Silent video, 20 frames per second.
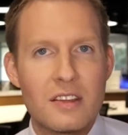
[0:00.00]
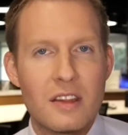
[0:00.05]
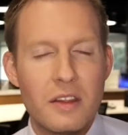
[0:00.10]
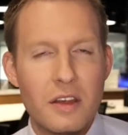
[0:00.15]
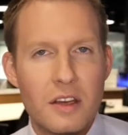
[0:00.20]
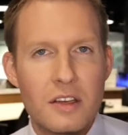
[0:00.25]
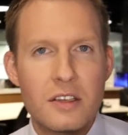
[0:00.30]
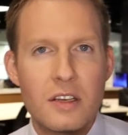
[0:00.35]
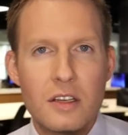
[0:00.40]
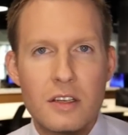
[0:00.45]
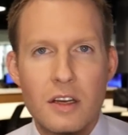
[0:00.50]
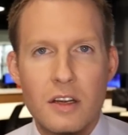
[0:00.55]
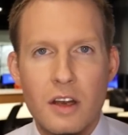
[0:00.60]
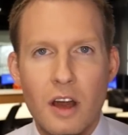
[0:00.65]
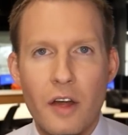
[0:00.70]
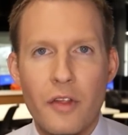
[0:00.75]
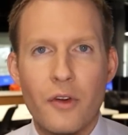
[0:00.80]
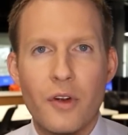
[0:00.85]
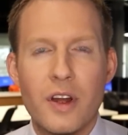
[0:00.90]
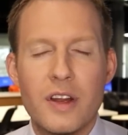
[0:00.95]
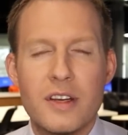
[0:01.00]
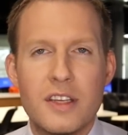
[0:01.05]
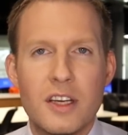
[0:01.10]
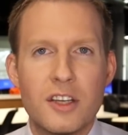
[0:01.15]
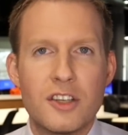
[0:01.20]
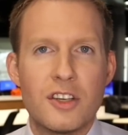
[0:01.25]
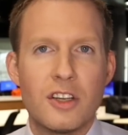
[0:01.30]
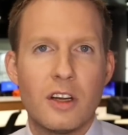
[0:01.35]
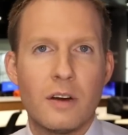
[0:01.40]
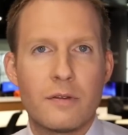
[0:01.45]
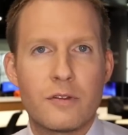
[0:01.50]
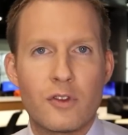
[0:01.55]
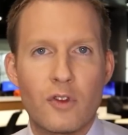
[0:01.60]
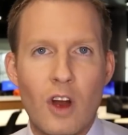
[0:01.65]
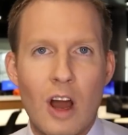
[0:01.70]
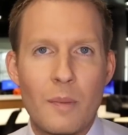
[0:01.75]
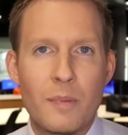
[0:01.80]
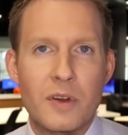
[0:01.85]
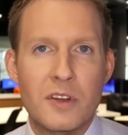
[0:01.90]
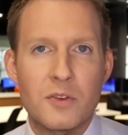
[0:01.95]
This is another edition of
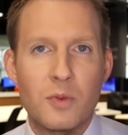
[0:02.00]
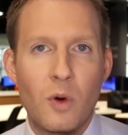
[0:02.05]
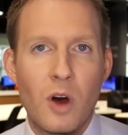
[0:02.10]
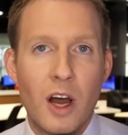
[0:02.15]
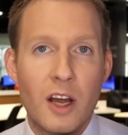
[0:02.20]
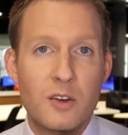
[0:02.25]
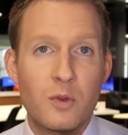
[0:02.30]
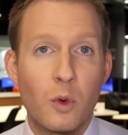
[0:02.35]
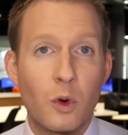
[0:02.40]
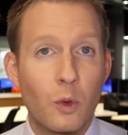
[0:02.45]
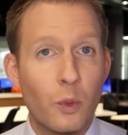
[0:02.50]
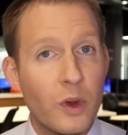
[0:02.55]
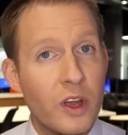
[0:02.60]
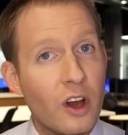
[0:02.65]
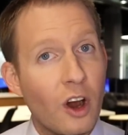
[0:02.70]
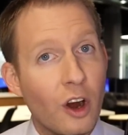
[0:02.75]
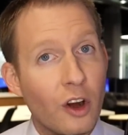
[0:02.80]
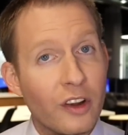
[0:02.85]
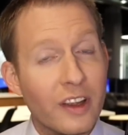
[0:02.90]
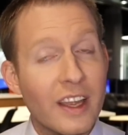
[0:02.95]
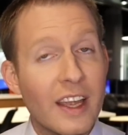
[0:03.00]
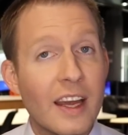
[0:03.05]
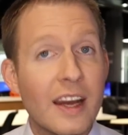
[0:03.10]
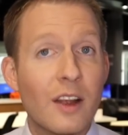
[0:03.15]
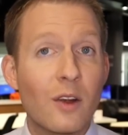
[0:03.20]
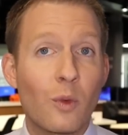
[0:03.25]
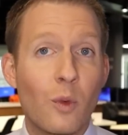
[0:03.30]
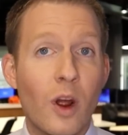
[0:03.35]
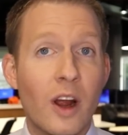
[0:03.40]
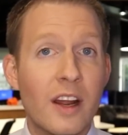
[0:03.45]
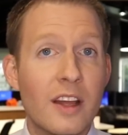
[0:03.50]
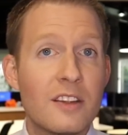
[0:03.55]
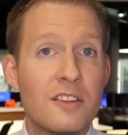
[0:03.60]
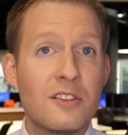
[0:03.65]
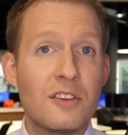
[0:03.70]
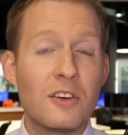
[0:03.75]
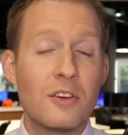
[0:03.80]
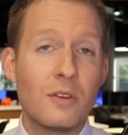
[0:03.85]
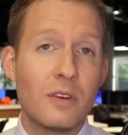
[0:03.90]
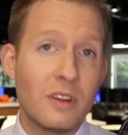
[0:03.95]
Tropics Watch, where we are getting ready
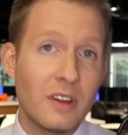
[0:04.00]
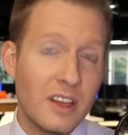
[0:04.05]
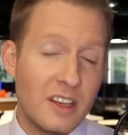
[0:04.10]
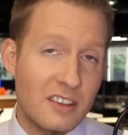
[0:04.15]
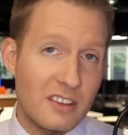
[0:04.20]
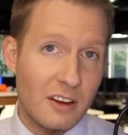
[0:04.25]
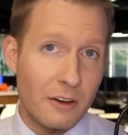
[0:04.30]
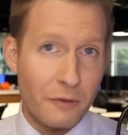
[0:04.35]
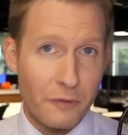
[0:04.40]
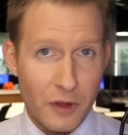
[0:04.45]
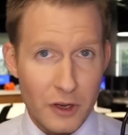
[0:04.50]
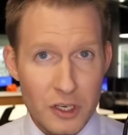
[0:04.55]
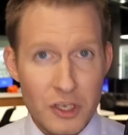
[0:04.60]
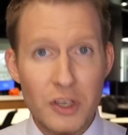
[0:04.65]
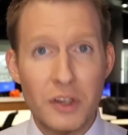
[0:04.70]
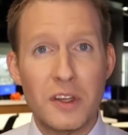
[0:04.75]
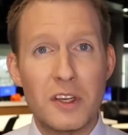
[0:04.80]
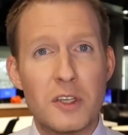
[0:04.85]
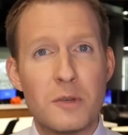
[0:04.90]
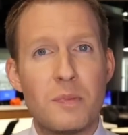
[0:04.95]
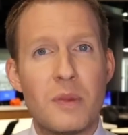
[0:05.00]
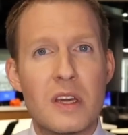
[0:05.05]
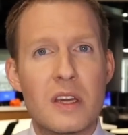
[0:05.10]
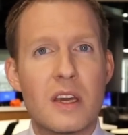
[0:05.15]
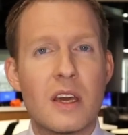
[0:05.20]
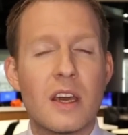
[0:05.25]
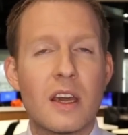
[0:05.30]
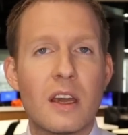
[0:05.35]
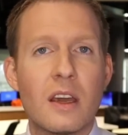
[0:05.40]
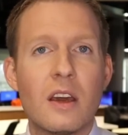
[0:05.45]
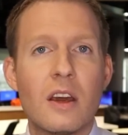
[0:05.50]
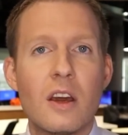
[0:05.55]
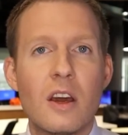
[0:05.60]
to, at least officially speaking,